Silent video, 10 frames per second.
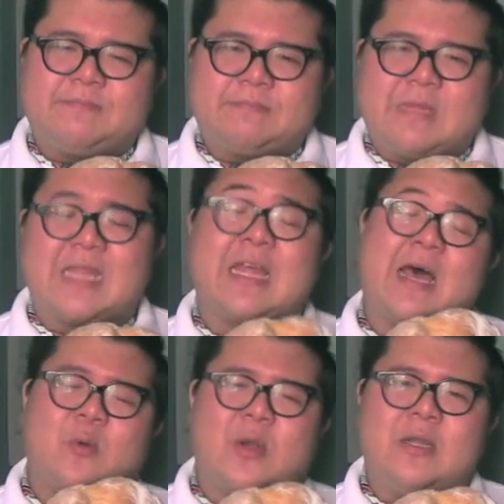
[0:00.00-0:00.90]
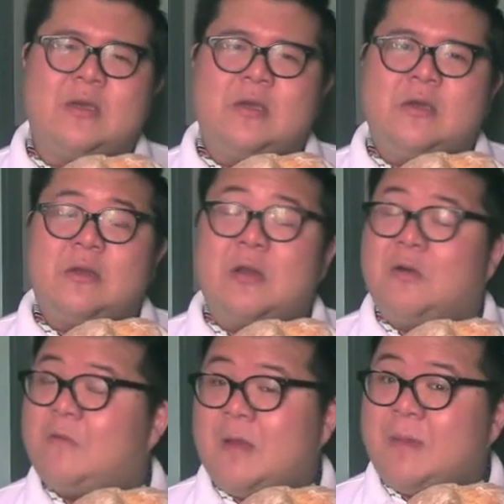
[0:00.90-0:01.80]
Not that I would
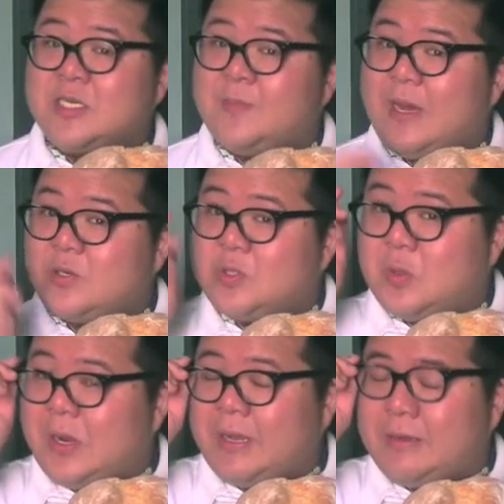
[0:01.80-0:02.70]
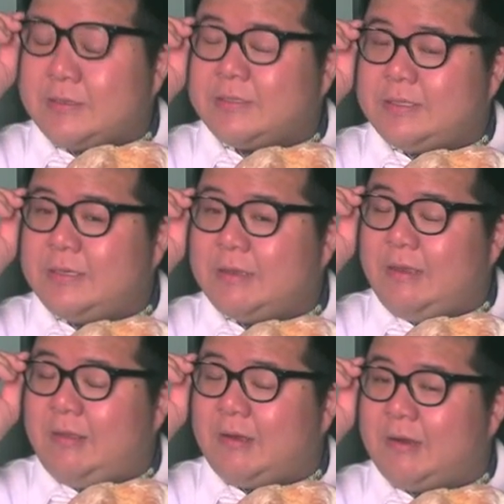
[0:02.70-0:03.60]
know very much about tricks
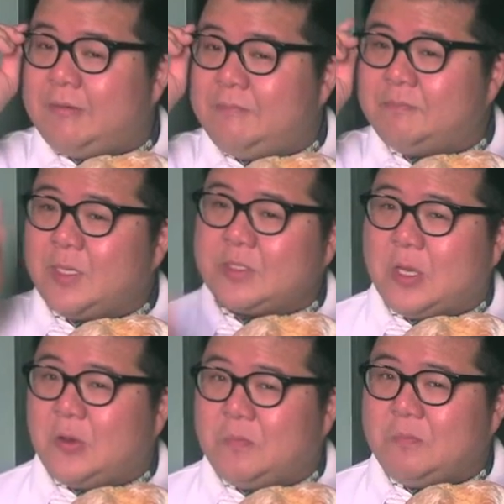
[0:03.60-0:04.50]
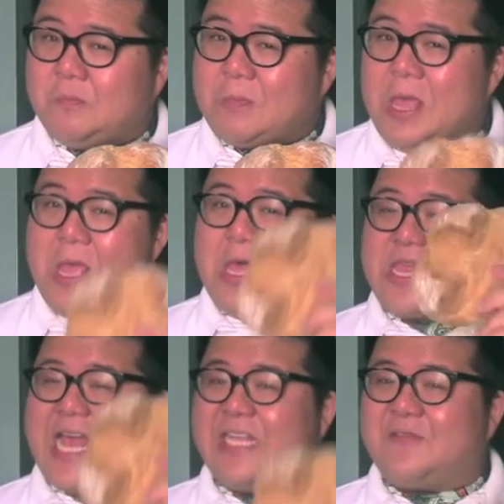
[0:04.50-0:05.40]
either. So,
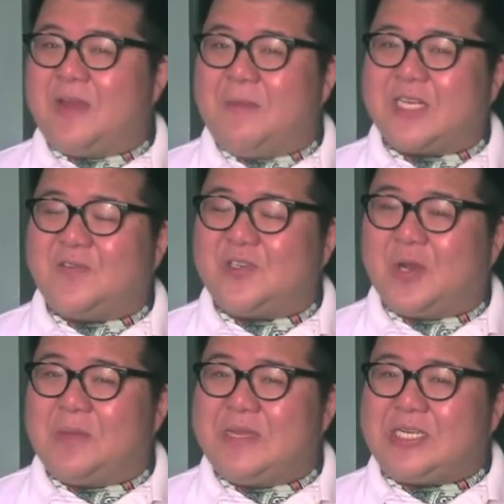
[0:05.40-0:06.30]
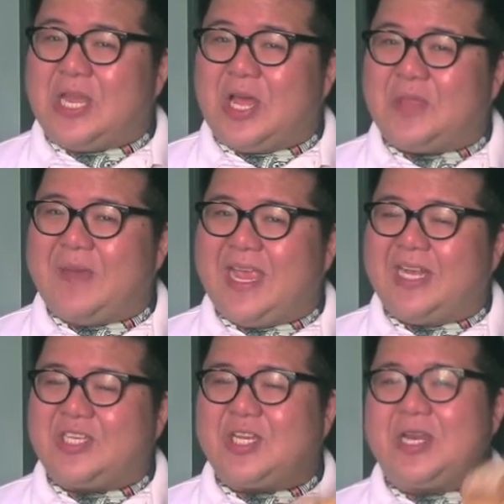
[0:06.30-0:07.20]
thanks very much for joining me today on The
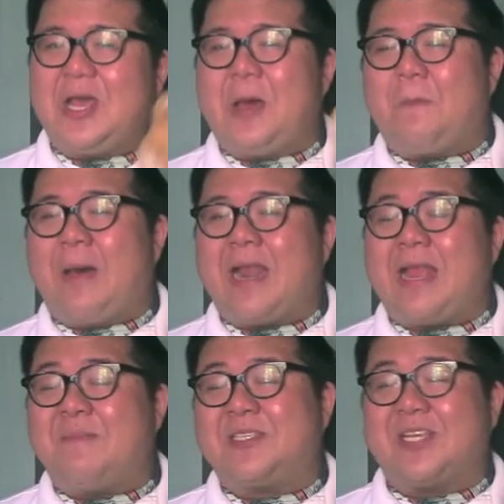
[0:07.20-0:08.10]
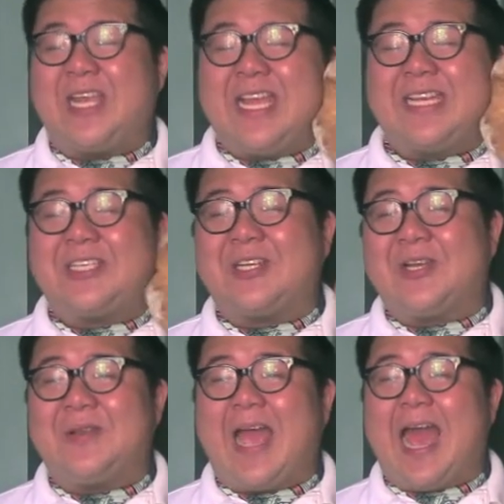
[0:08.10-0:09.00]
Baking Chin. My name is Ian
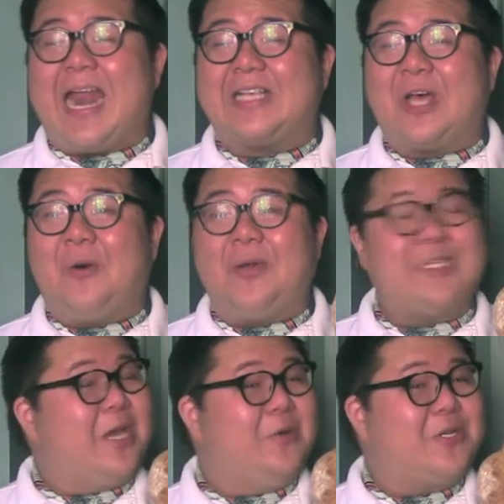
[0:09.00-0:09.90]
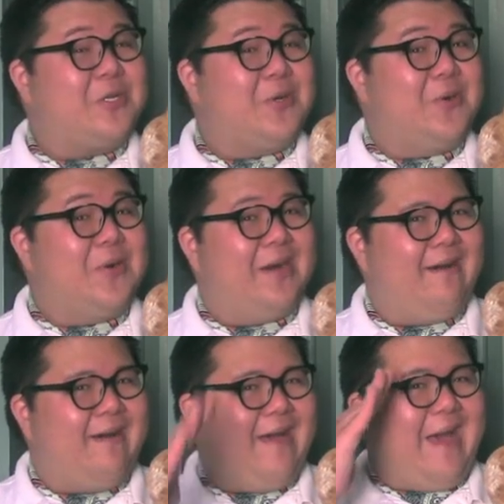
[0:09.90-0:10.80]
Chin, and as always I wish you
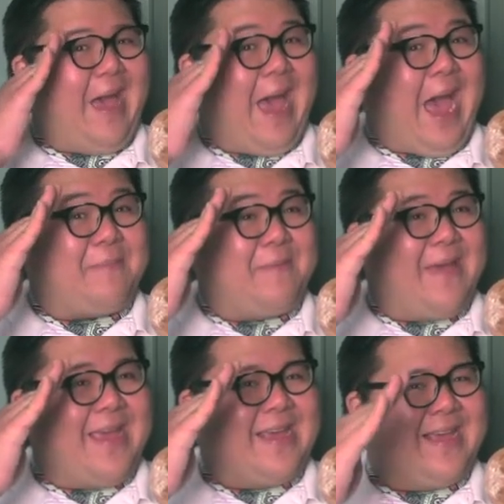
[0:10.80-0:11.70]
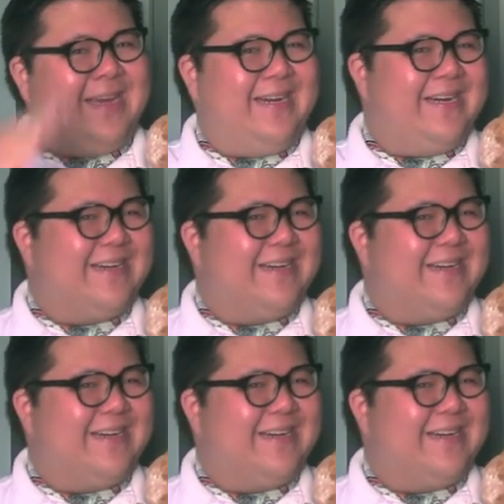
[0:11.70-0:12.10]
happy baking!